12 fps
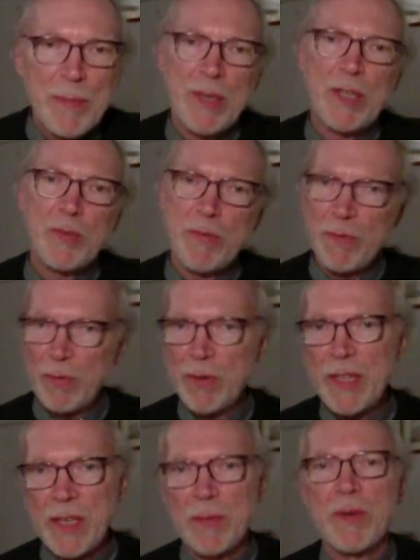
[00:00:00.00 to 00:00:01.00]
because we've
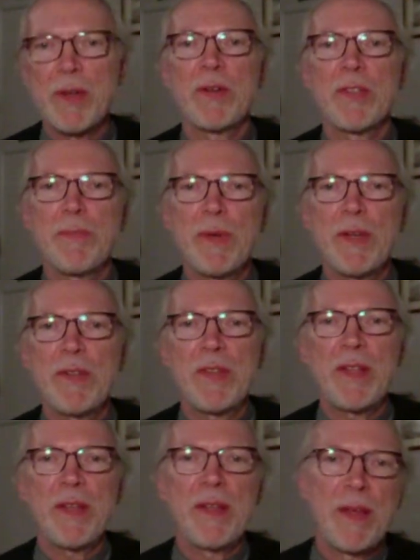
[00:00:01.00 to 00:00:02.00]
already come across
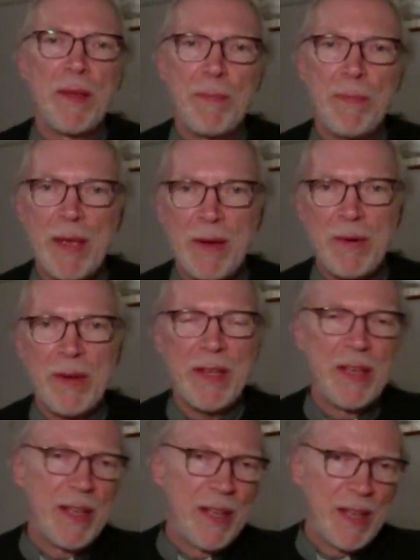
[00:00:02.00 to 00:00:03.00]
Martha,
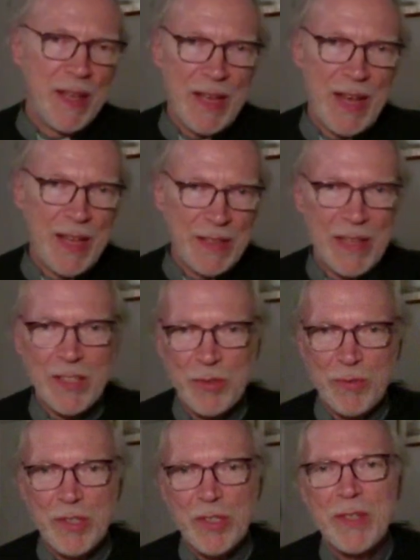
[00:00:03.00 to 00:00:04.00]
Mary and
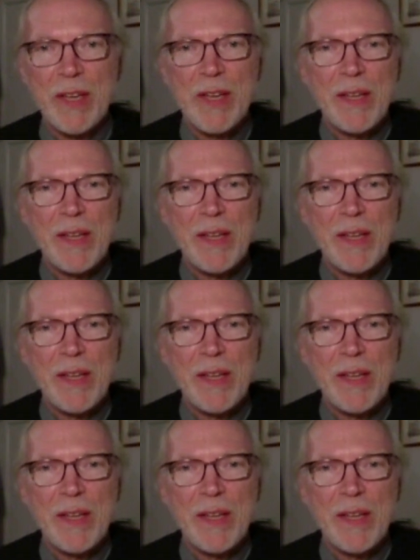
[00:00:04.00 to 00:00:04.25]
Lazarus.